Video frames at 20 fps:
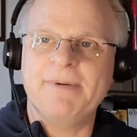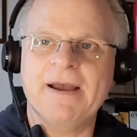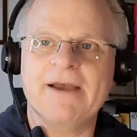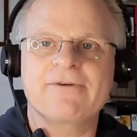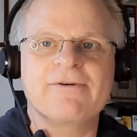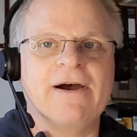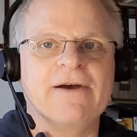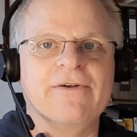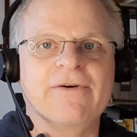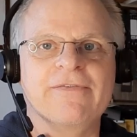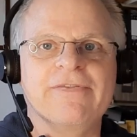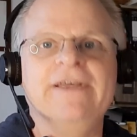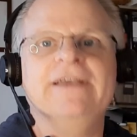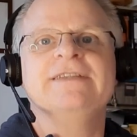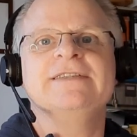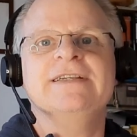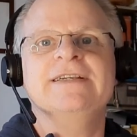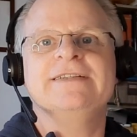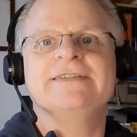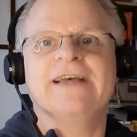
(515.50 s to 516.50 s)
background of
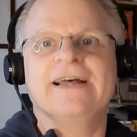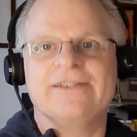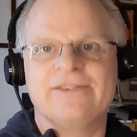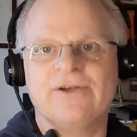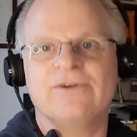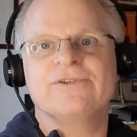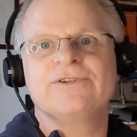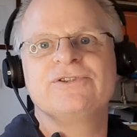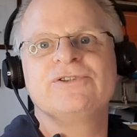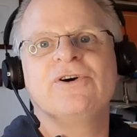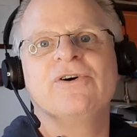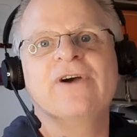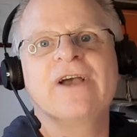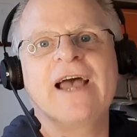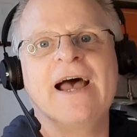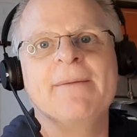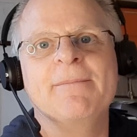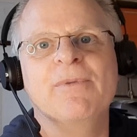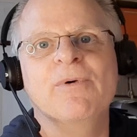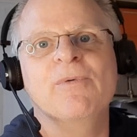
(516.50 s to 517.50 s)
this is that Doctor
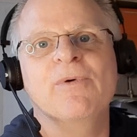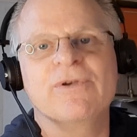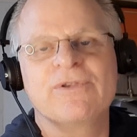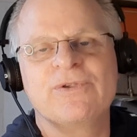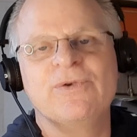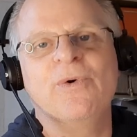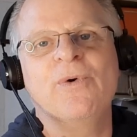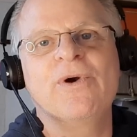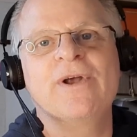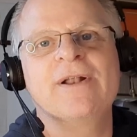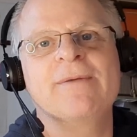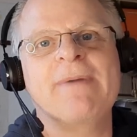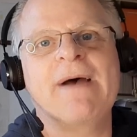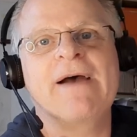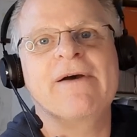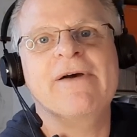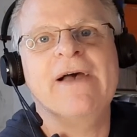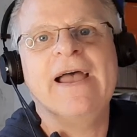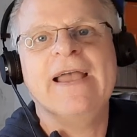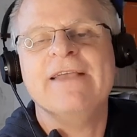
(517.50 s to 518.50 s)
John Campbell was talking
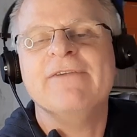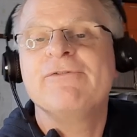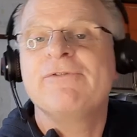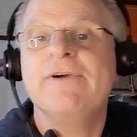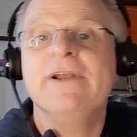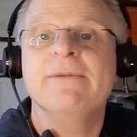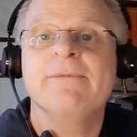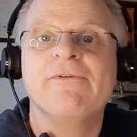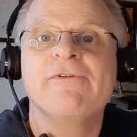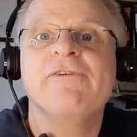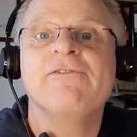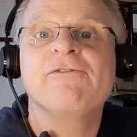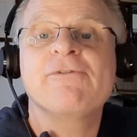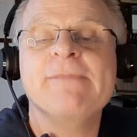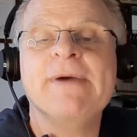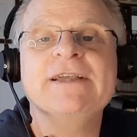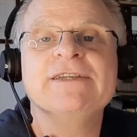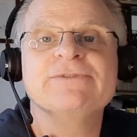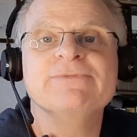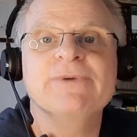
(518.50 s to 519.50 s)
about a Freedom of
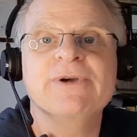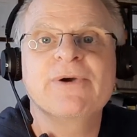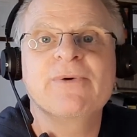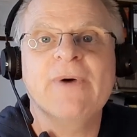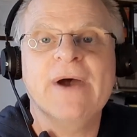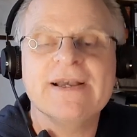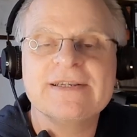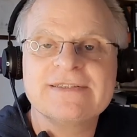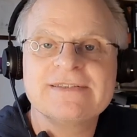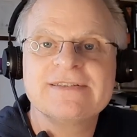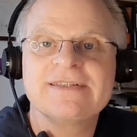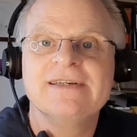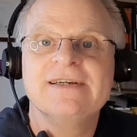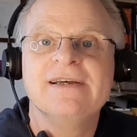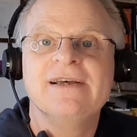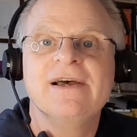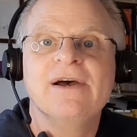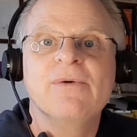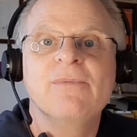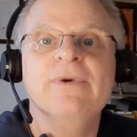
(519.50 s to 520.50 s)
Information request
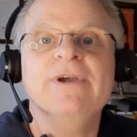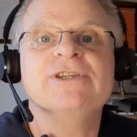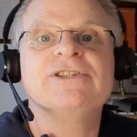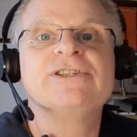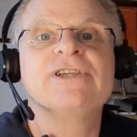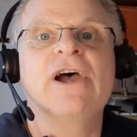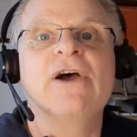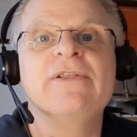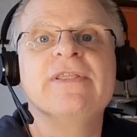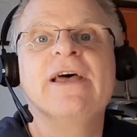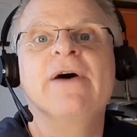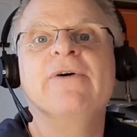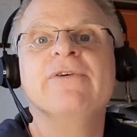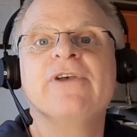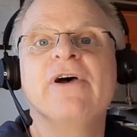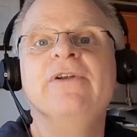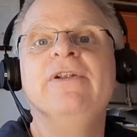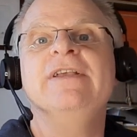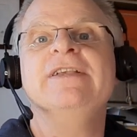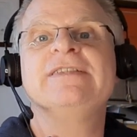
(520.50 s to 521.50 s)
which showed there was
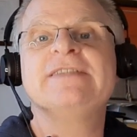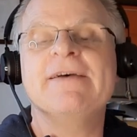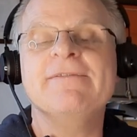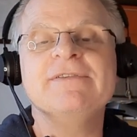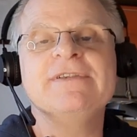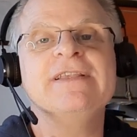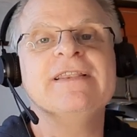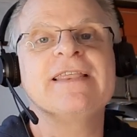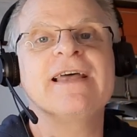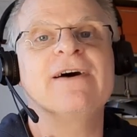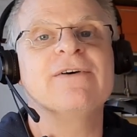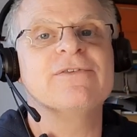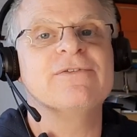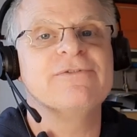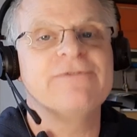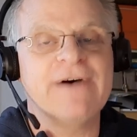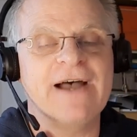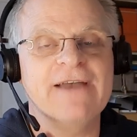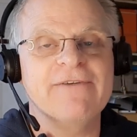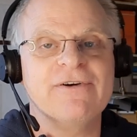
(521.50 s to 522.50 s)
only seventeen thousand
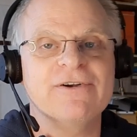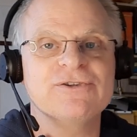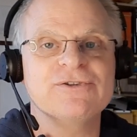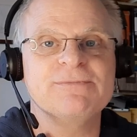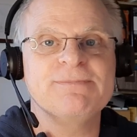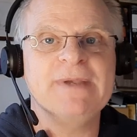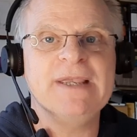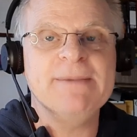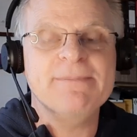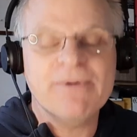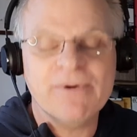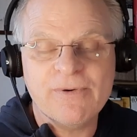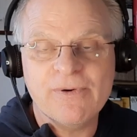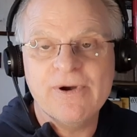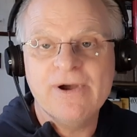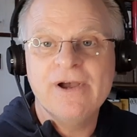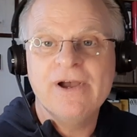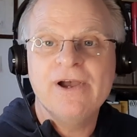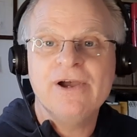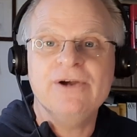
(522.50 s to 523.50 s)
five hundred people
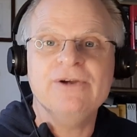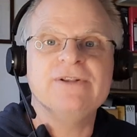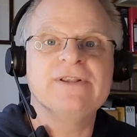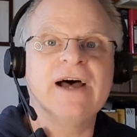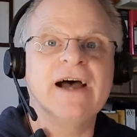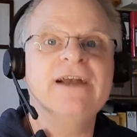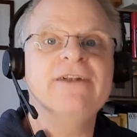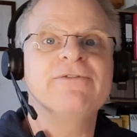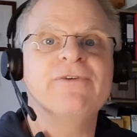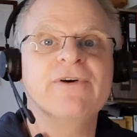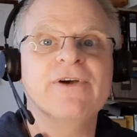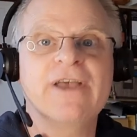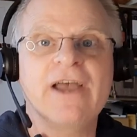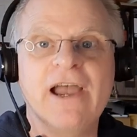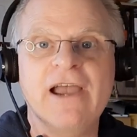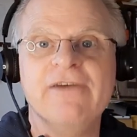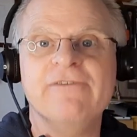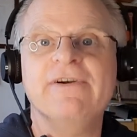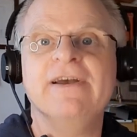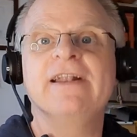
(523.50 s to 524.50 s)
who died from
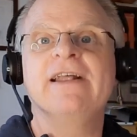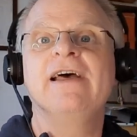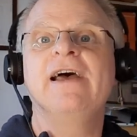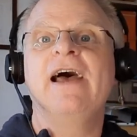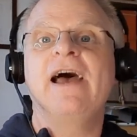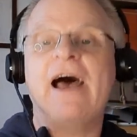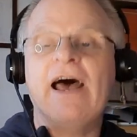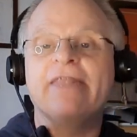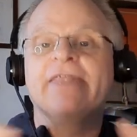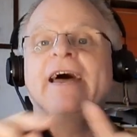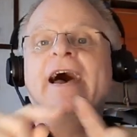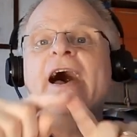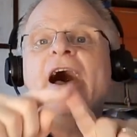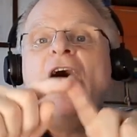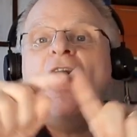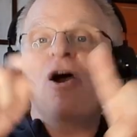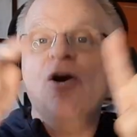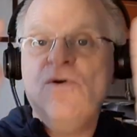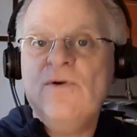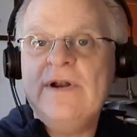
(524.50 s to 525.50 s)
COVID that
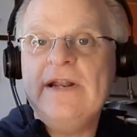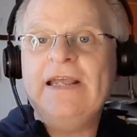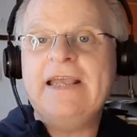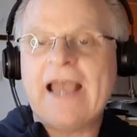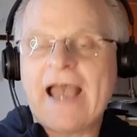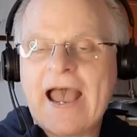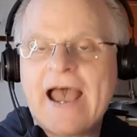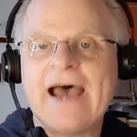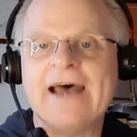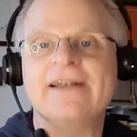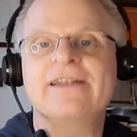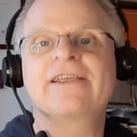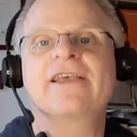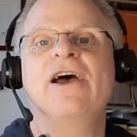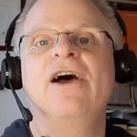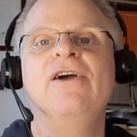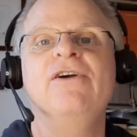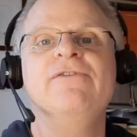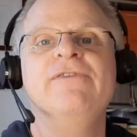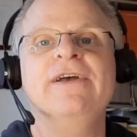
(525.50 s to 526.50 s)
only had
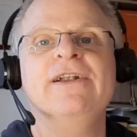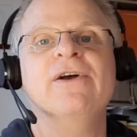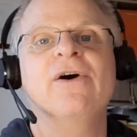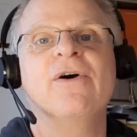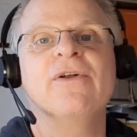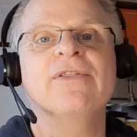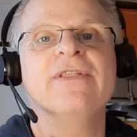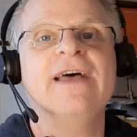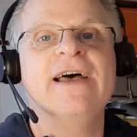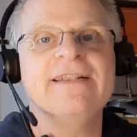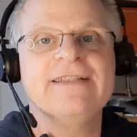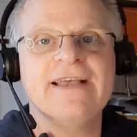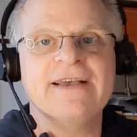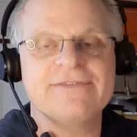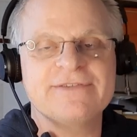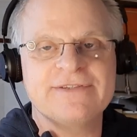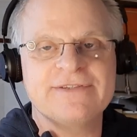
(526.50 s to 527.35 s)
COVID on their death